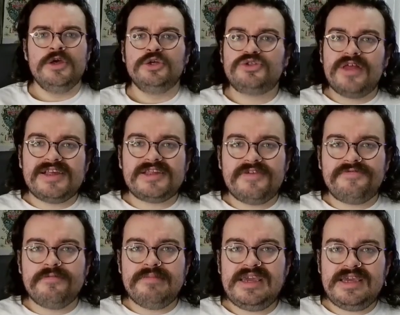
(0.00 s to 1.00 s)
So that's it for
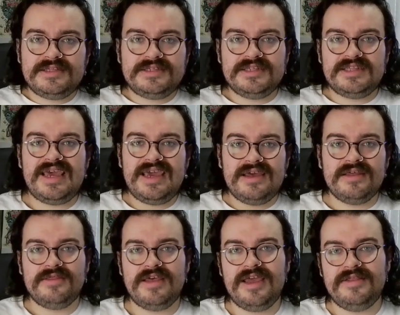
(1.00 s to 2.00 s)
me today,
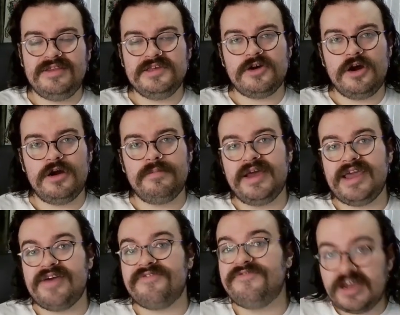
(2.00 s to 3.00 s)
then. These are my
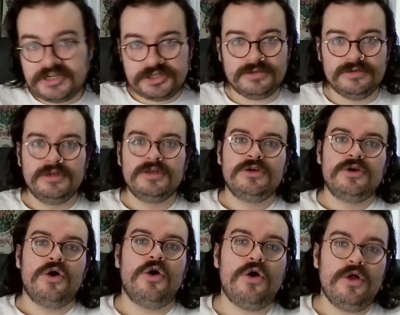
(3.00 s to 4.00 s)
official
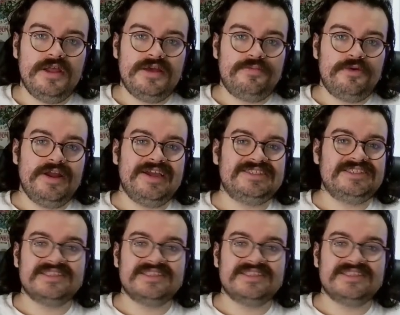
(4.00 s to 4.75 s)
all in predictions.